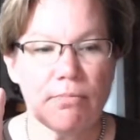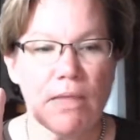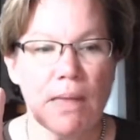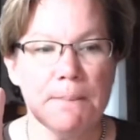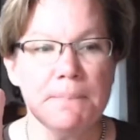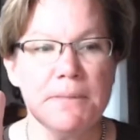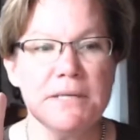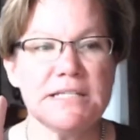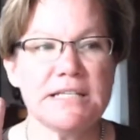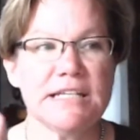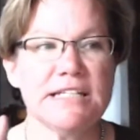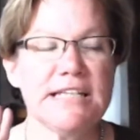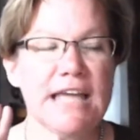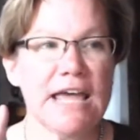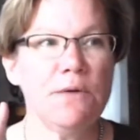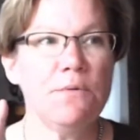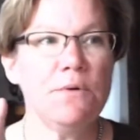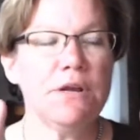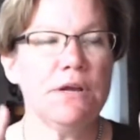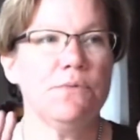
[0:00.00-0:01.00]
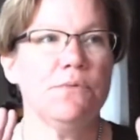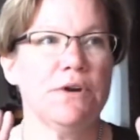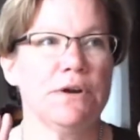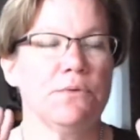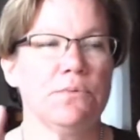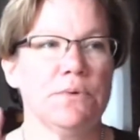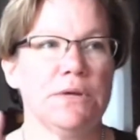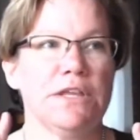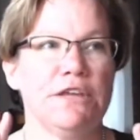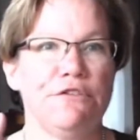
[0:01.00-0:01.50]
But today what I want to
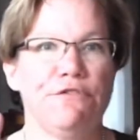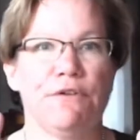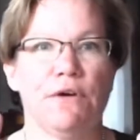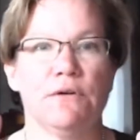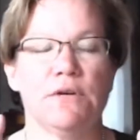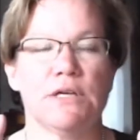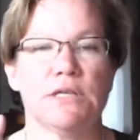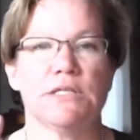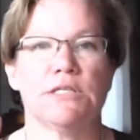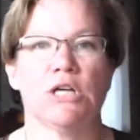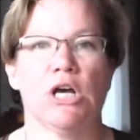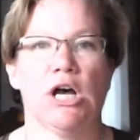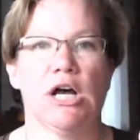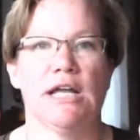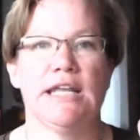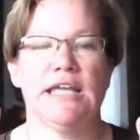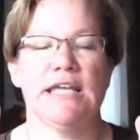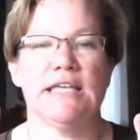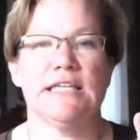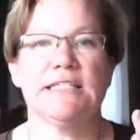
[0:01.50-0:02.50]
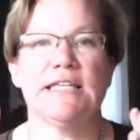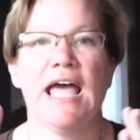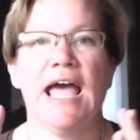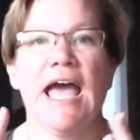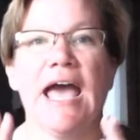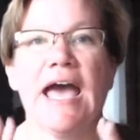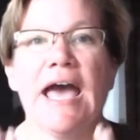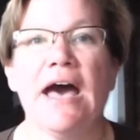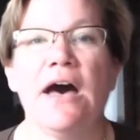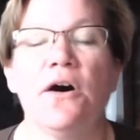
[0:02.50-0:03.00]
really focus on is
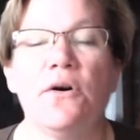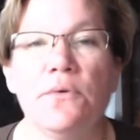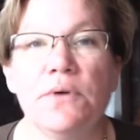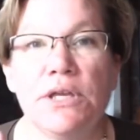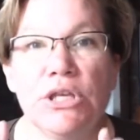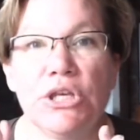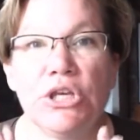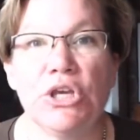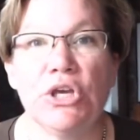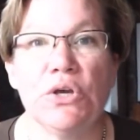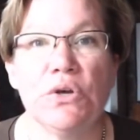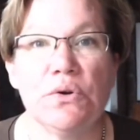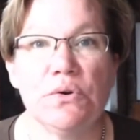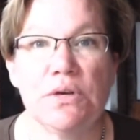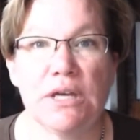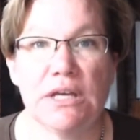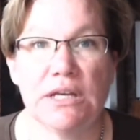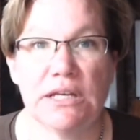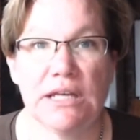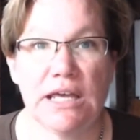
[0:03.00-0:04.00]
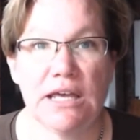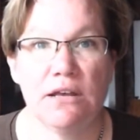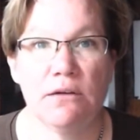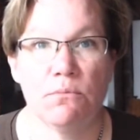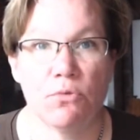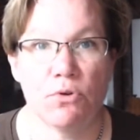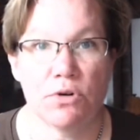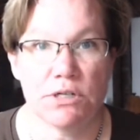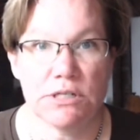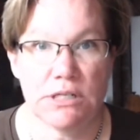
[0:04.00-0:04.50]
how you can get
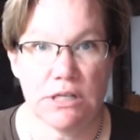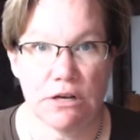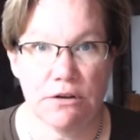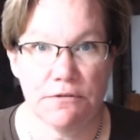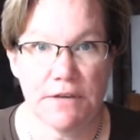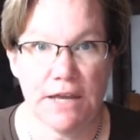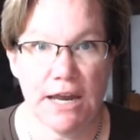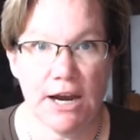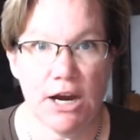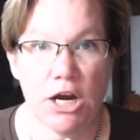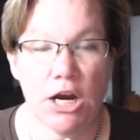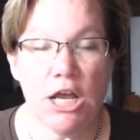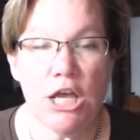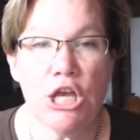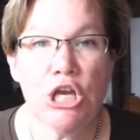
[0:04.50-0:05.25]
more self-care.